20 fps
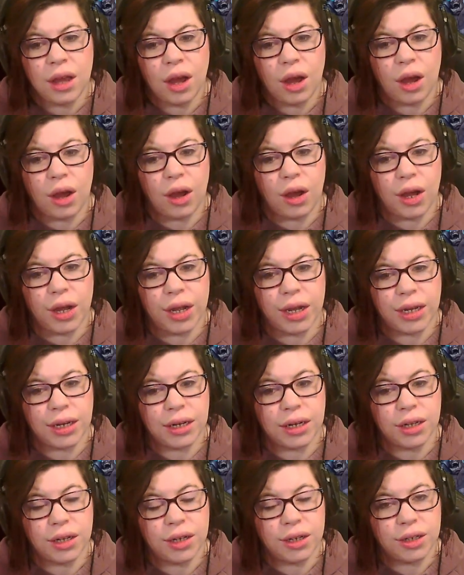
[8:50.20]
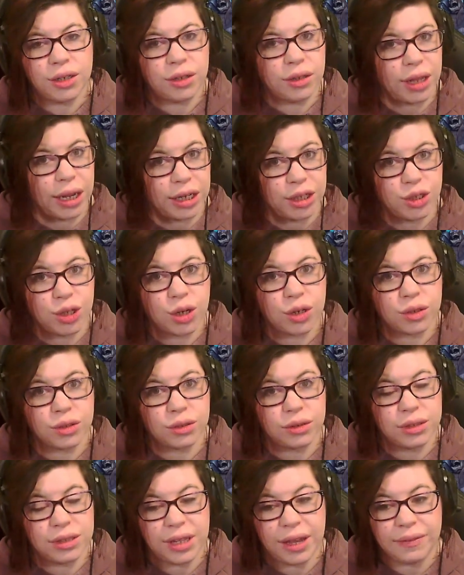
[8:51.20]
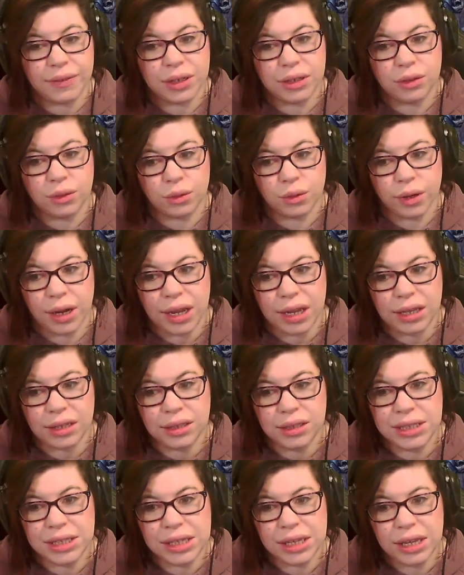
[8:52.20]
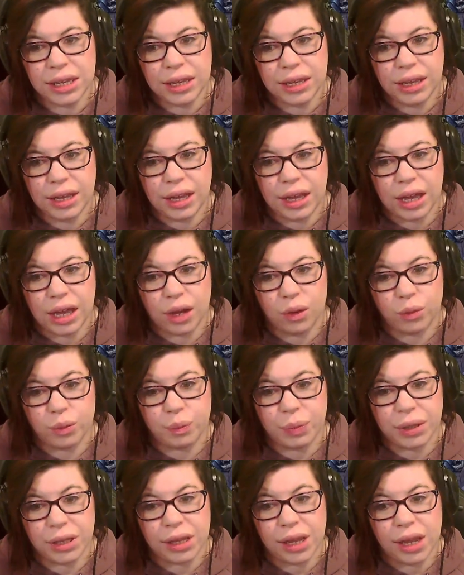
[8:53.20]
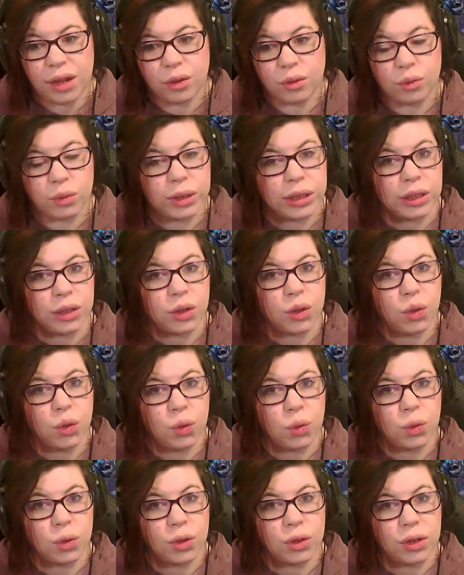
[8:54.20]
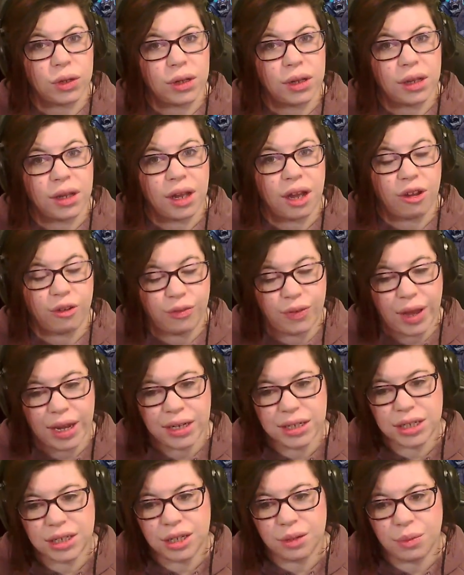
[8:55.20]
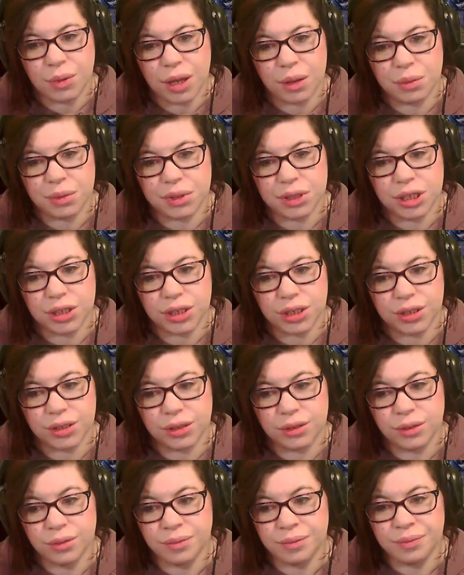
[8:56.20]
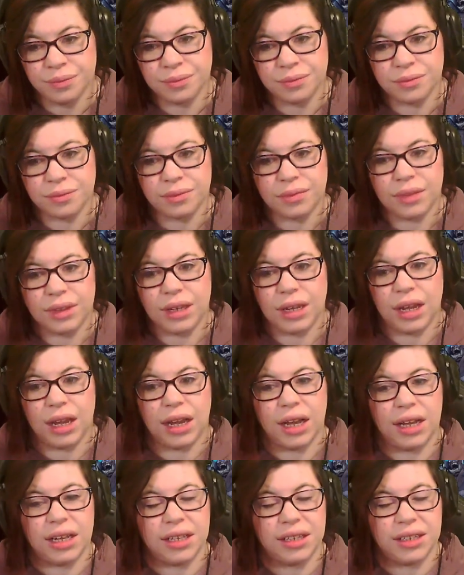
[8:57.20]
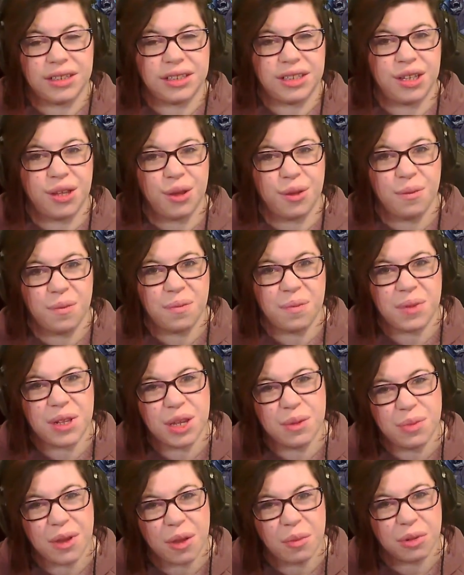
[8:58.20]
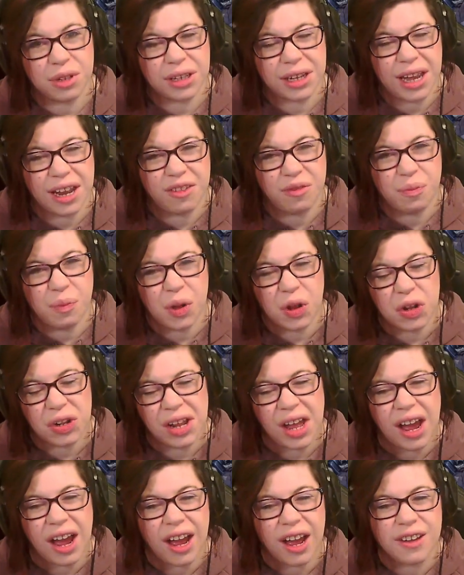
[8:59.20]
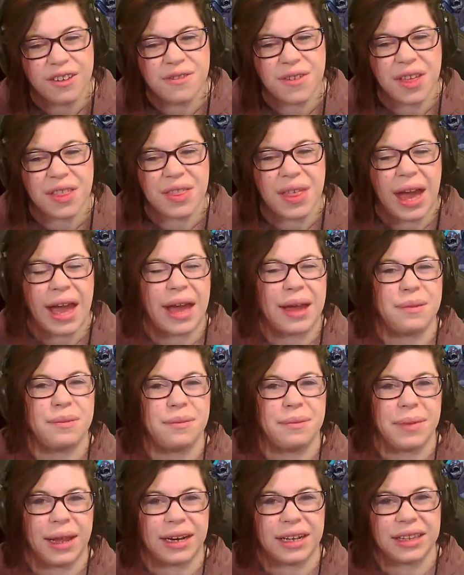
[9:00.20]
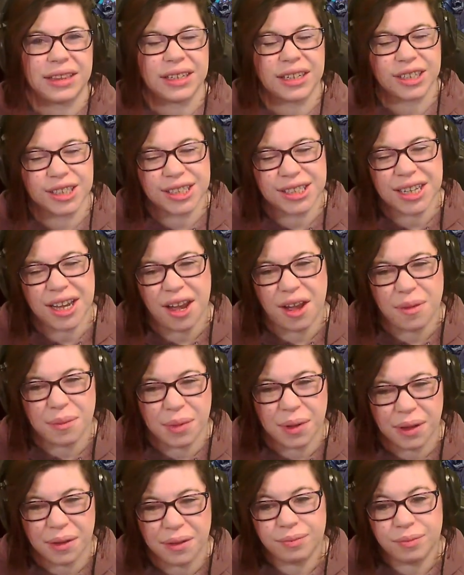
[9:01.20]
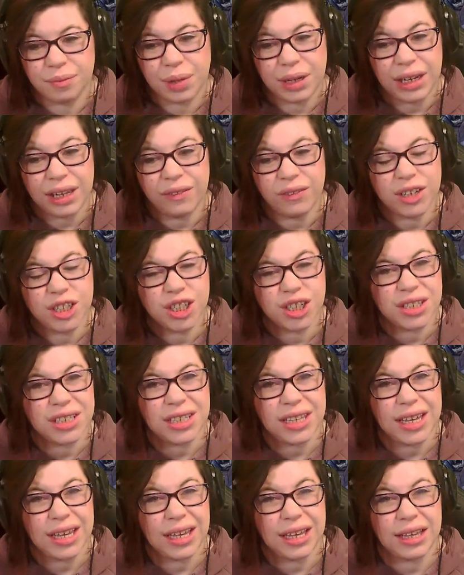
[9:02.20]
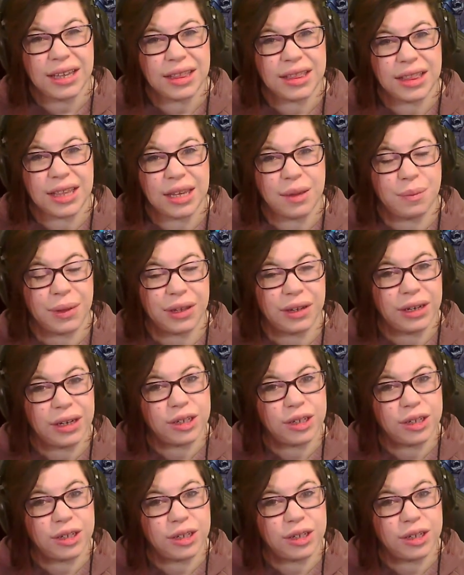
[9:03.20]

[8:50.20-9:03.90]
on like turn seven or eight uh, would be a really cool effect to be able to do uh, to to be able to kind of pull off that mana thirst combo. But even just the the ability